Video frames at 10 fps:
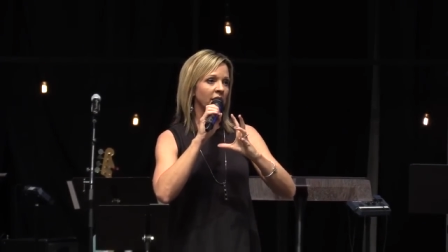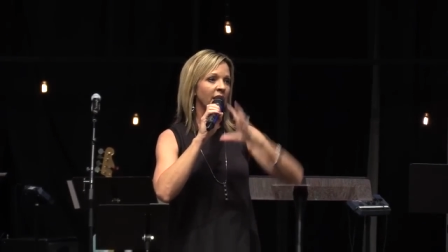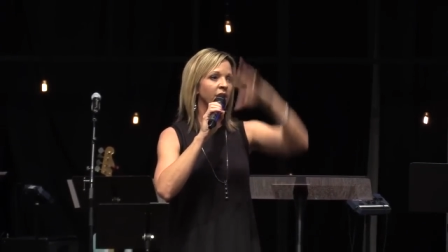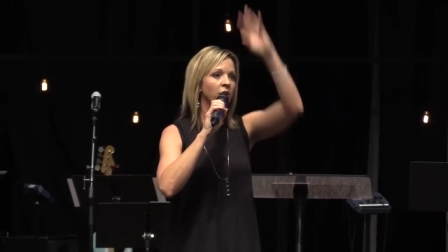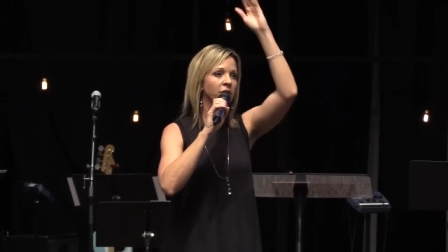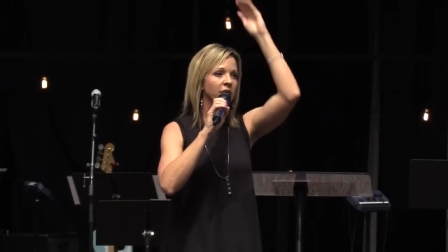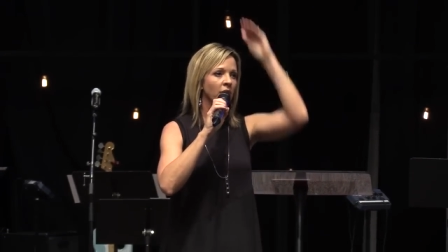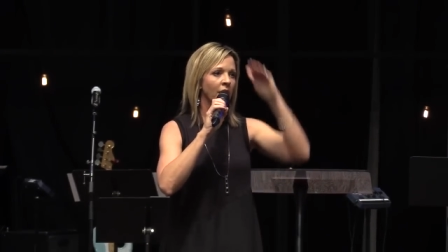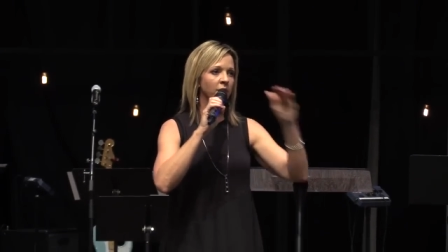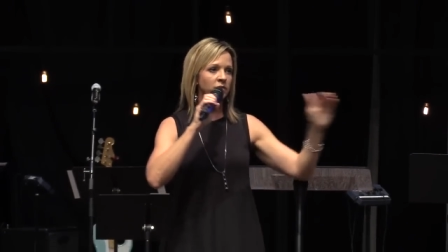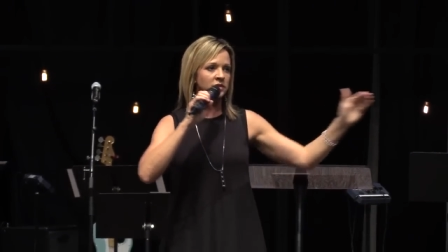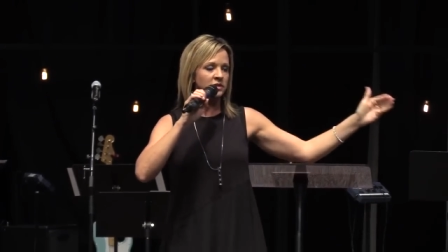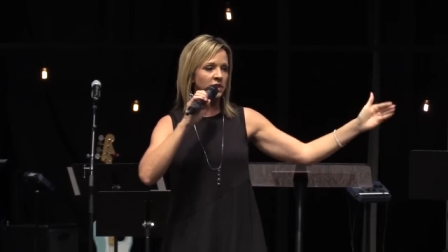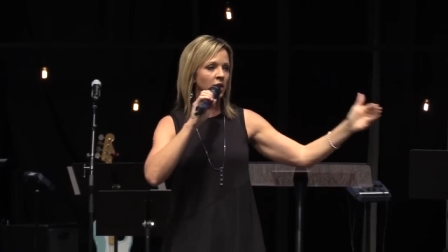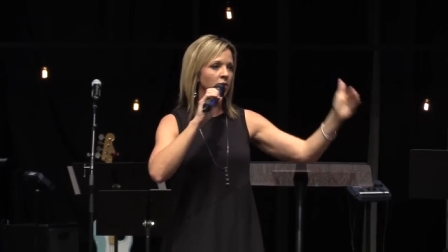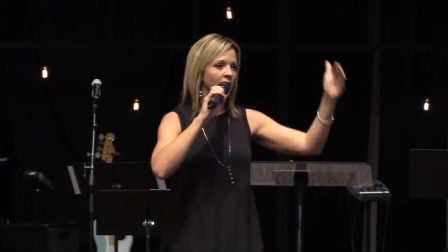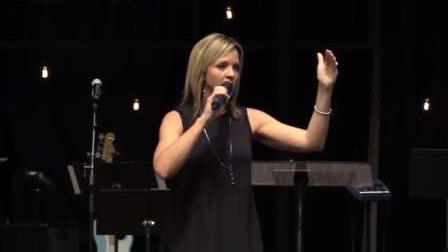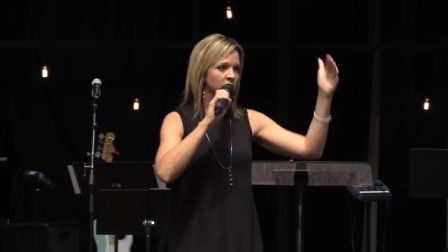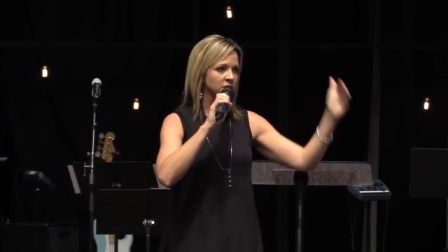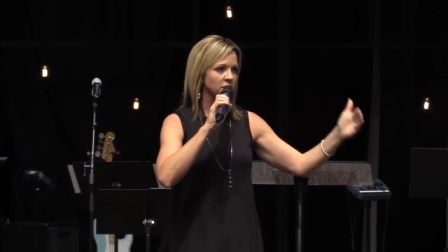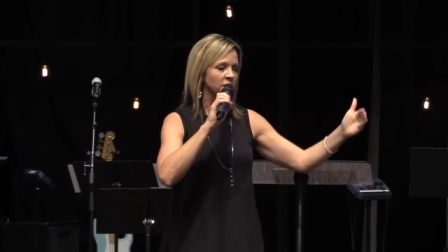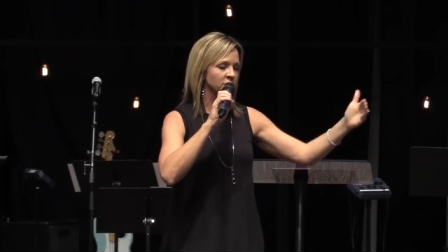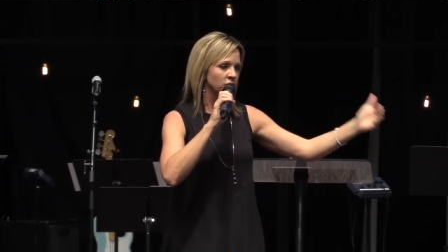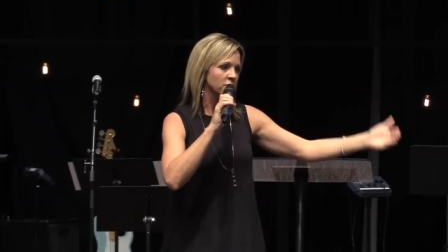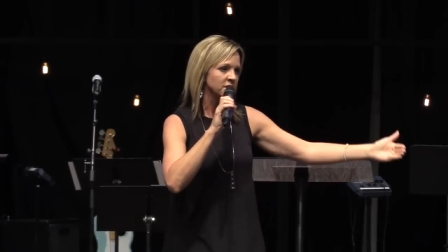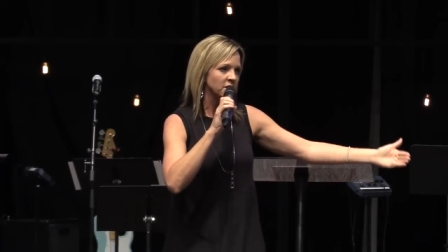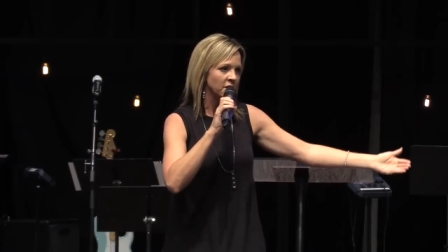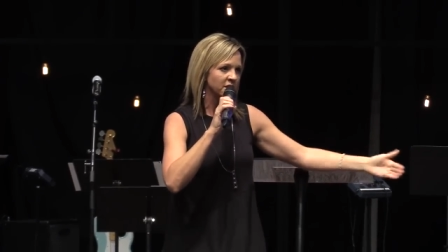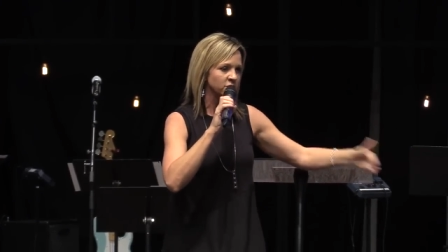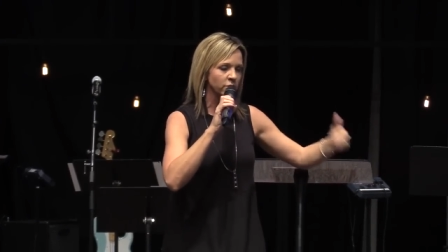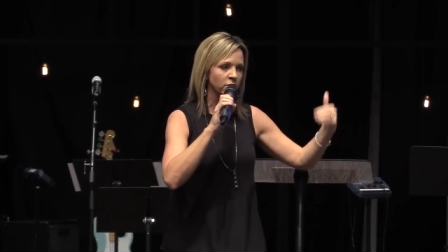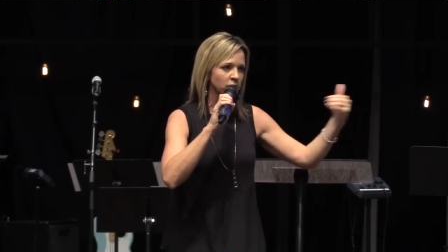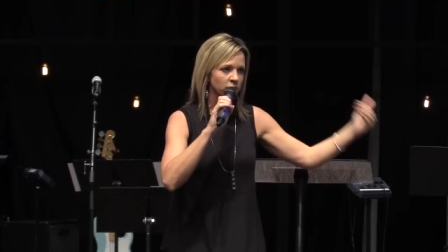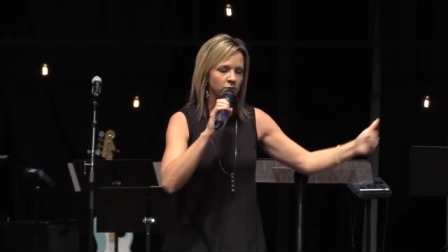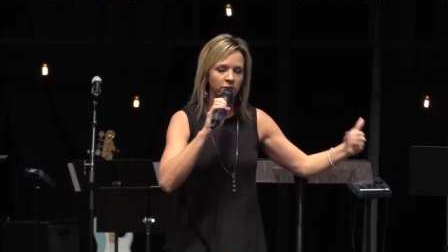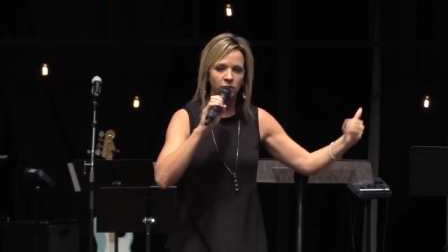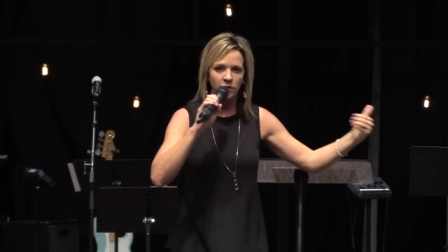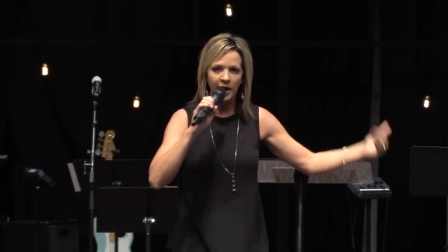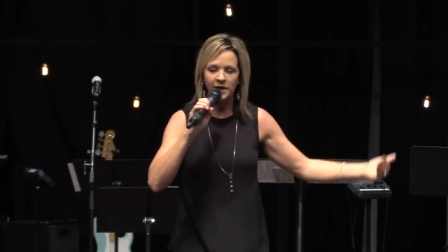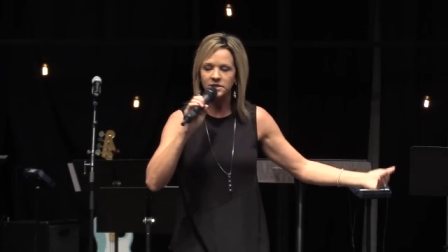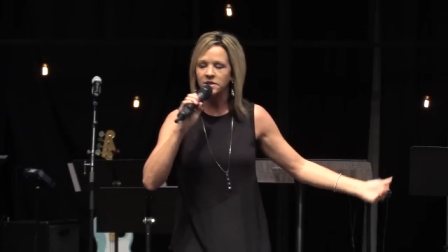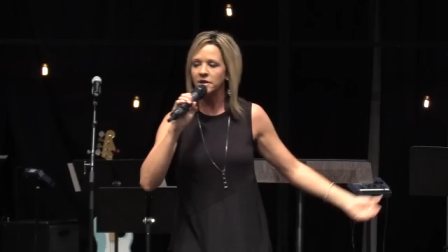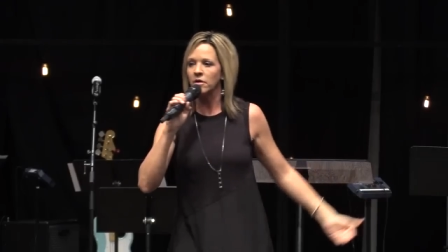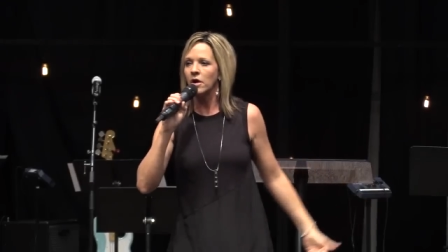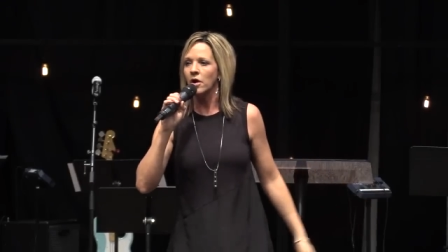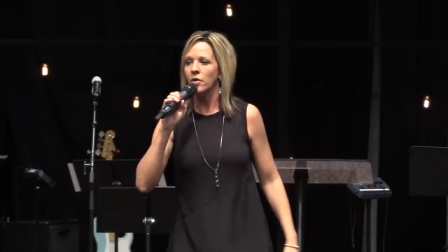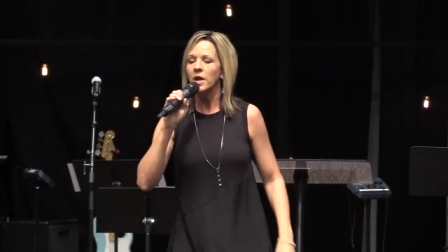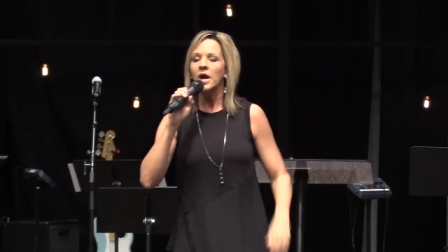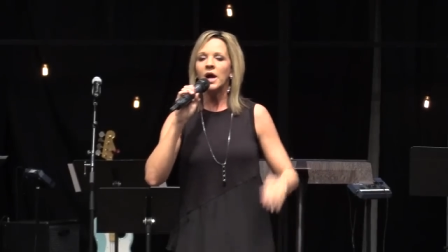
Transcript: And I know that God was, you know, God was endorsing all this. We weren't we weren't acting on our own.